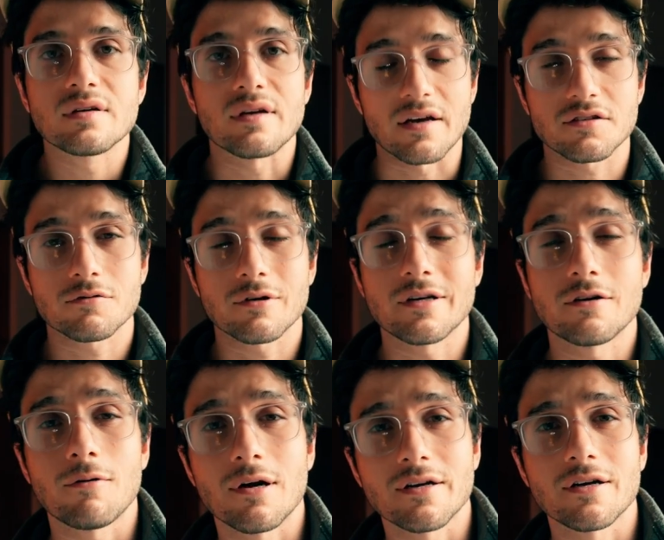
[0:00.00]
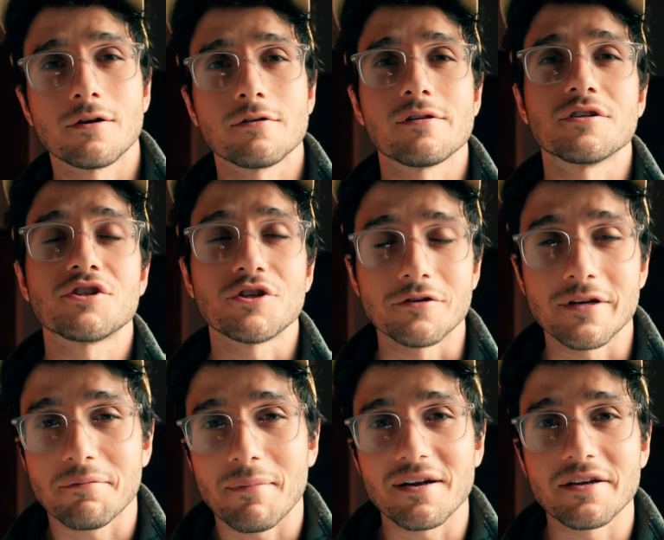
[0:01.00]
Next, we're going to want to go to the
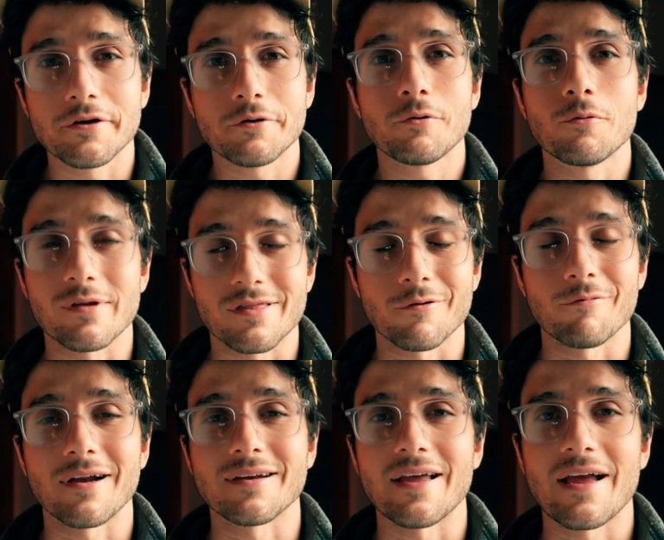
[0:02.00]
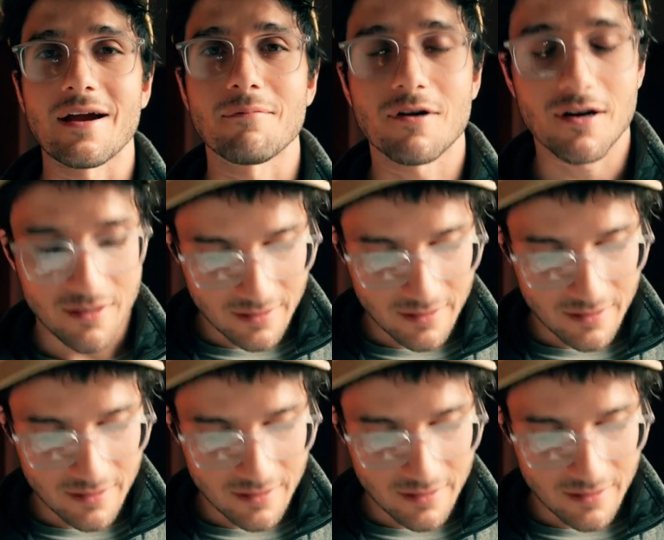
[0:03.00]
shooting menu with the red camera,